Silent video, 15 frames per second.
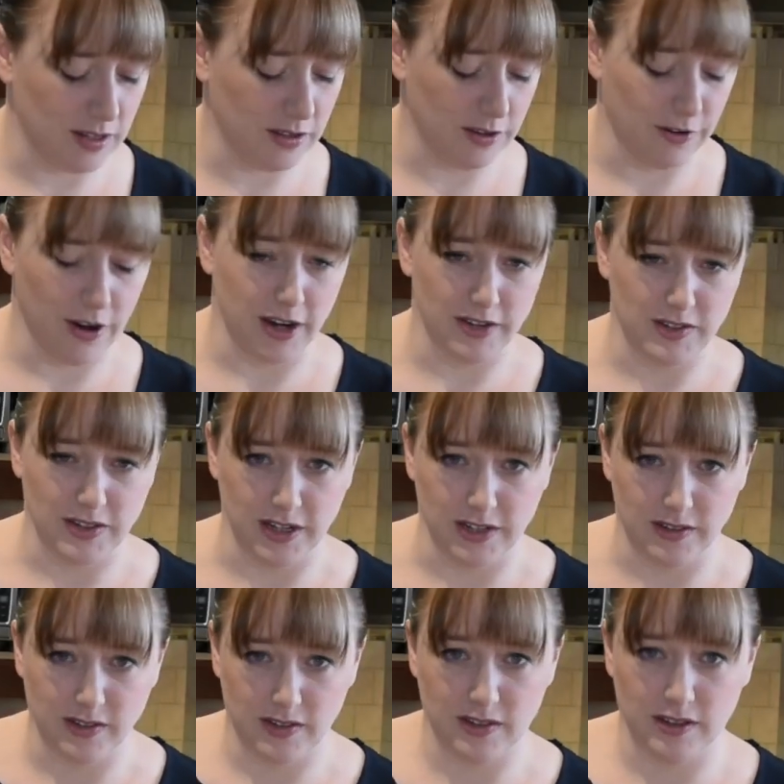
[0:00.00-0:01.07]
then they're not as
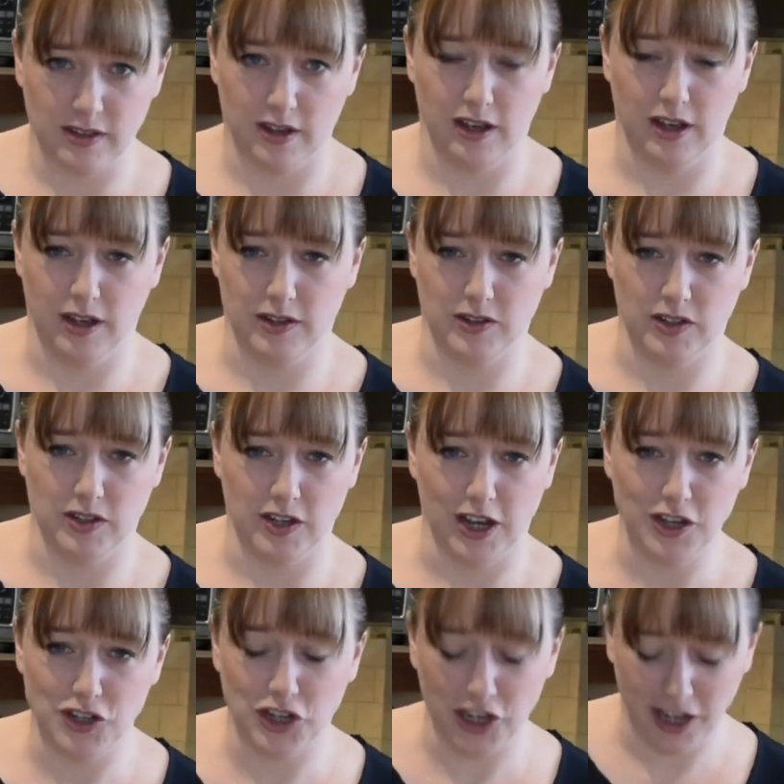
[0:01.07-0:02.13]
nice to
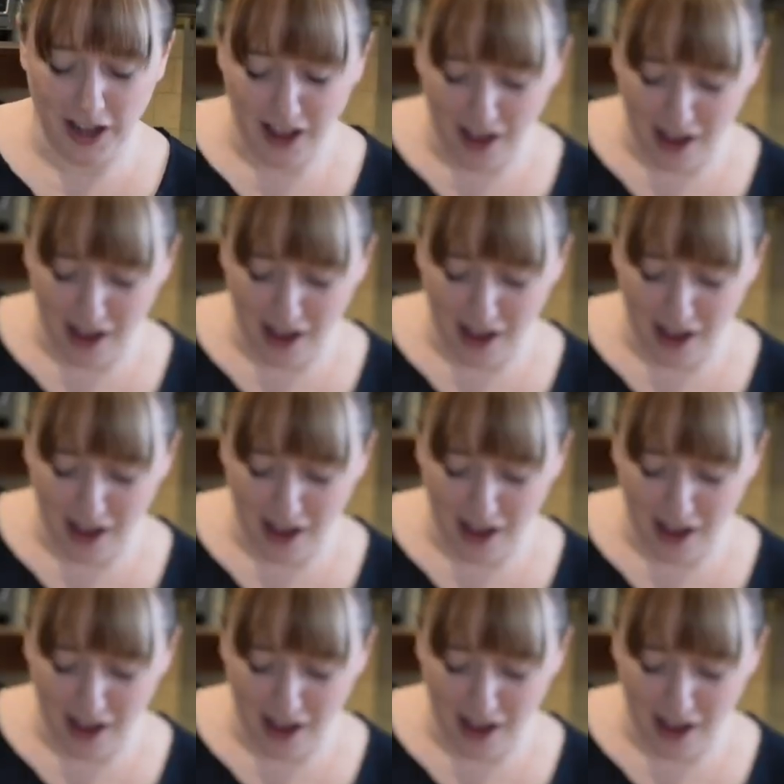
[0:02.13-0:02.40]
touch.